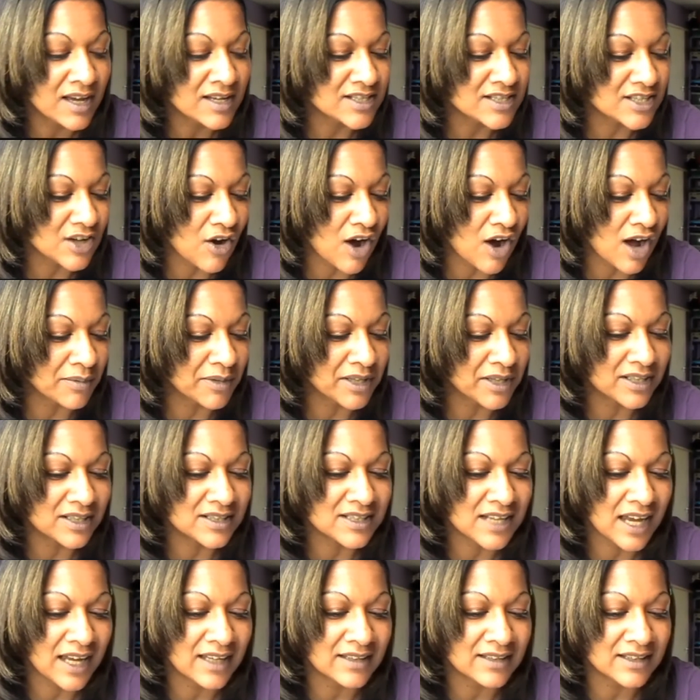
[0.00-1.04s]
So I'm going to
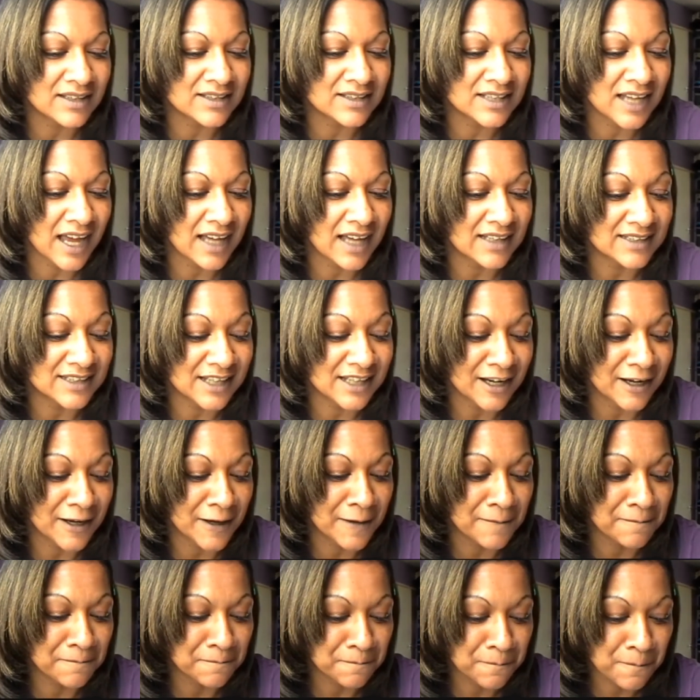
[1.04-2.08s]
take this as
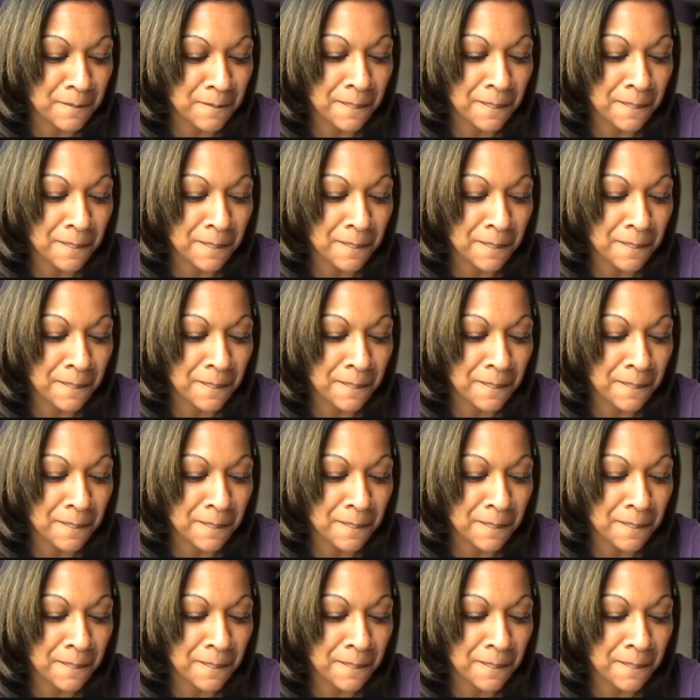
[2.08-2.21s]
a